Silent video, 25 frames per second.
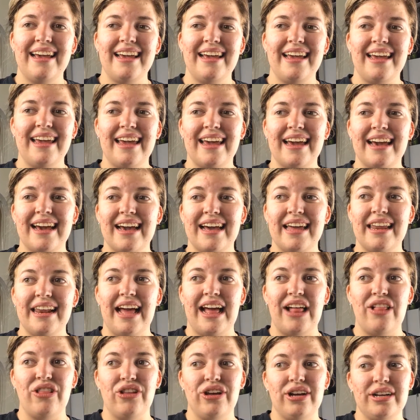and
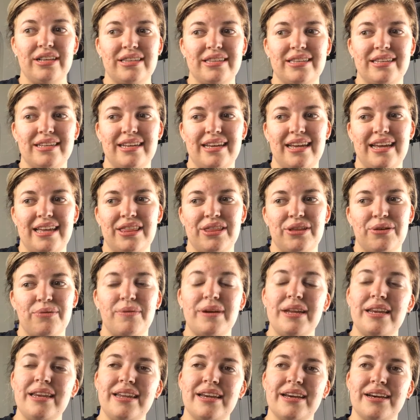I looked in the
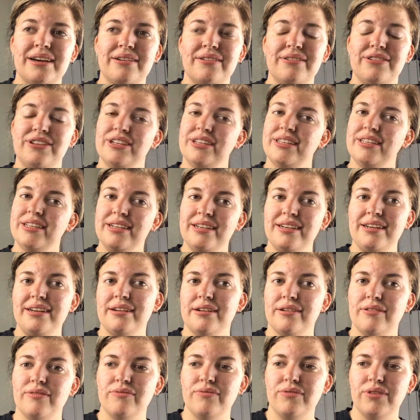window, just
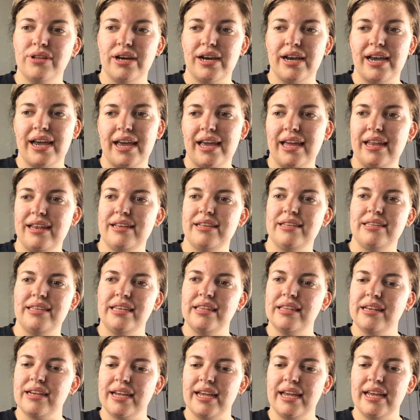to, look in to see
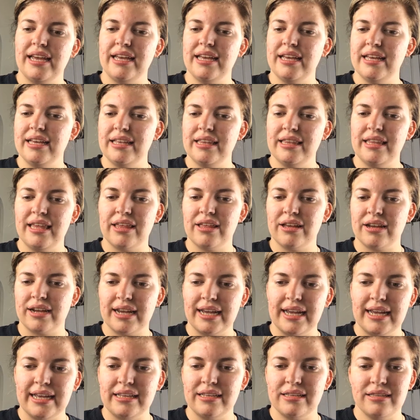the other
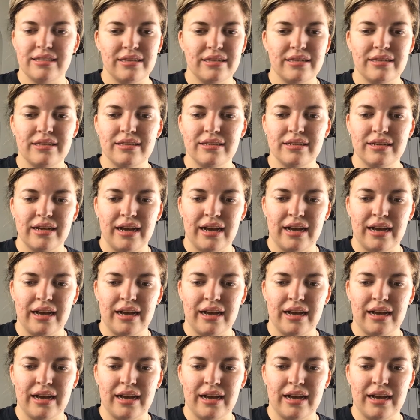kids,